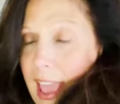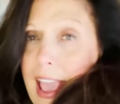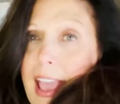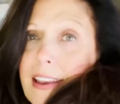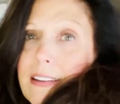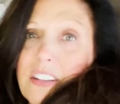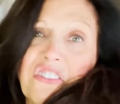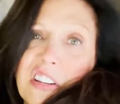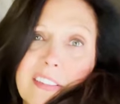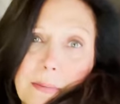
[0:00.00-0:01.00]
and
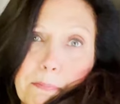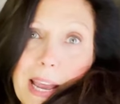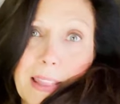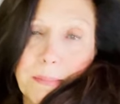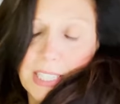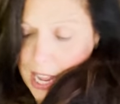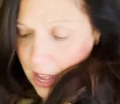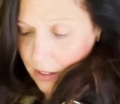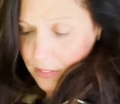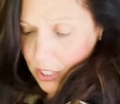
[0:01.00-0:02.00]
just by
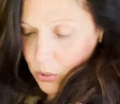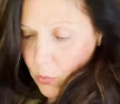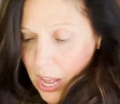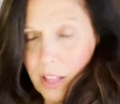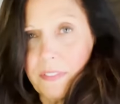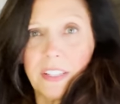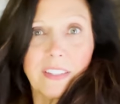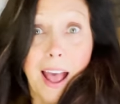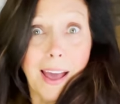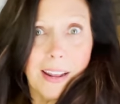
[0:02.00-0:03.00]
themselves as well if it's
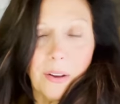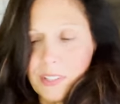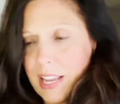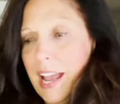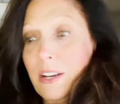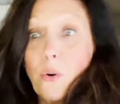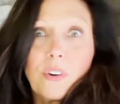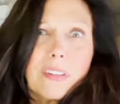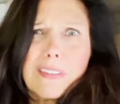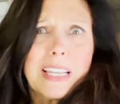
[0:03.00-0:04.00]
hot outside or
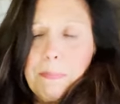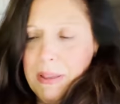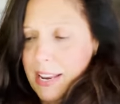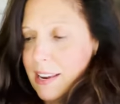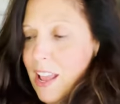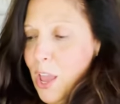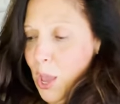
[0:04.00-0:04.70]
to sleep in.